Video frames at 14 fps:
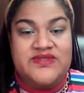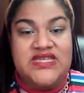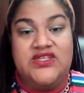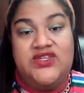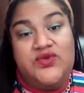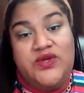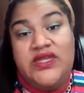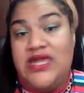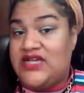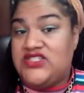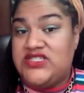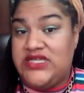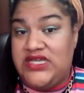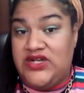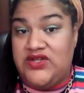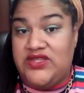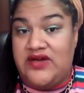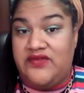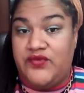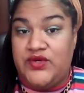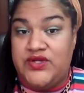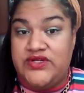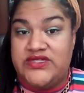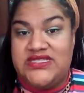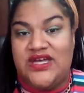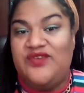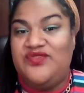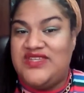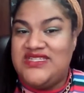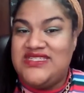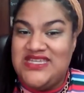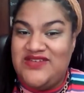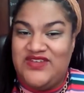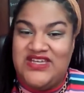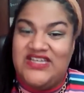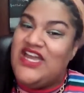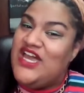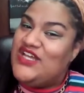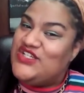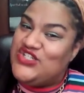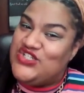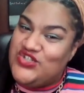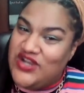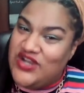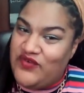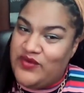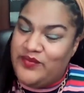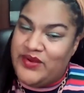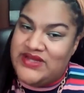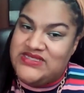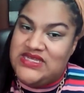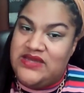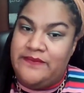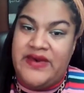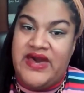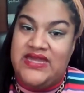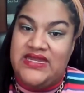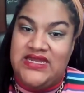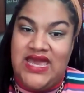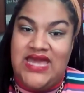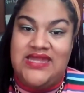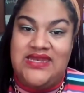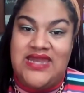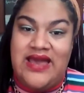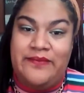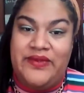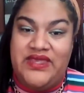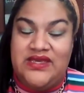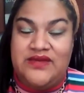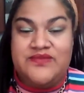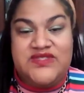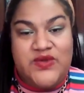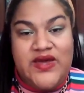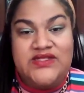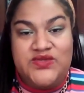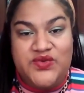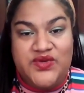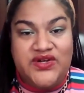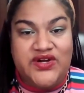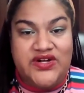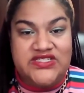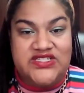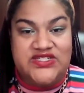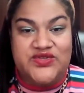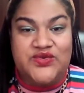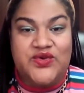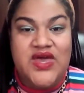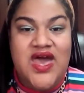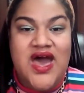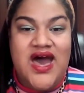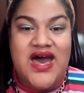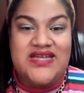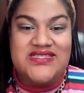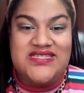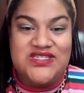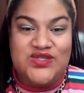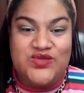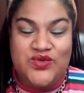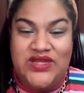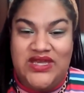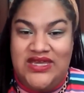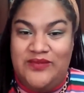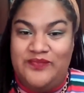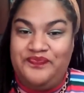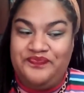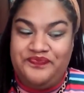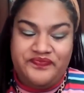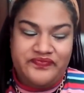And you can actually hear that for yourself this evening, straight from President Biden at 9 p.m. So I do encourage you to tune in.